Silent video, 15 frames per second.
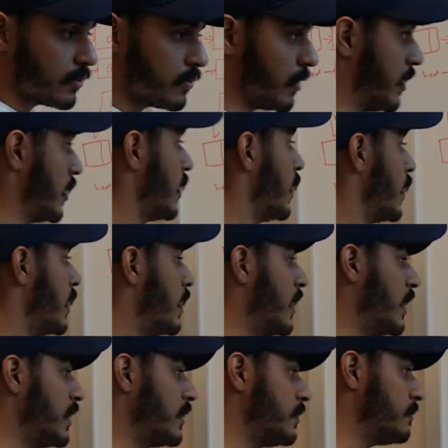Sorry.
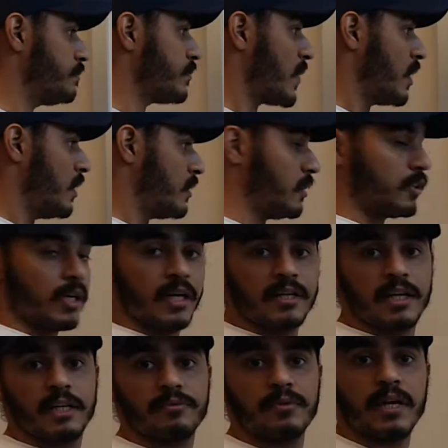And the third
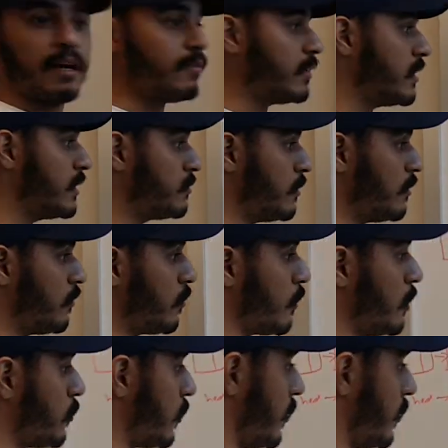case we have here is when we want to